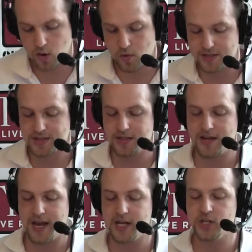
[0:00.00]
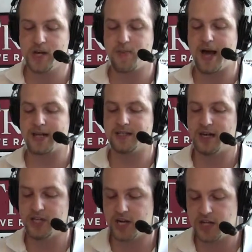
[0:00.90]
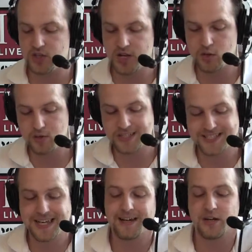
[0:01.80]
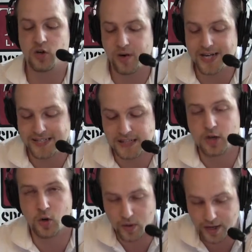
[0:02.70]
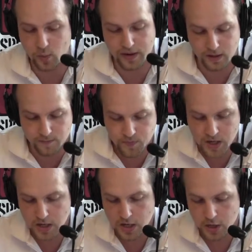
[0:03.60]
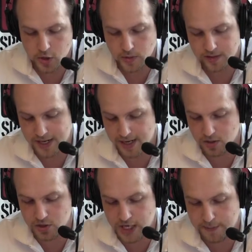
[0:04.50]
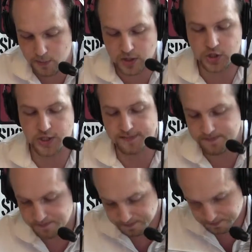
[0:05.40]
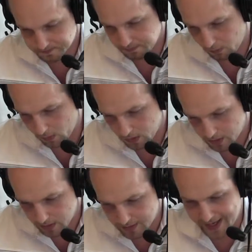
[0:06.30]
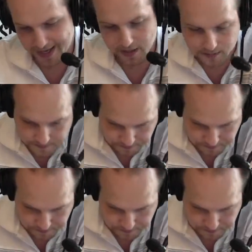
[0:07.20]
runs into AJ backstage. AJ, who is selling crazy quite well. New Intercontinental Champ Christian, yay,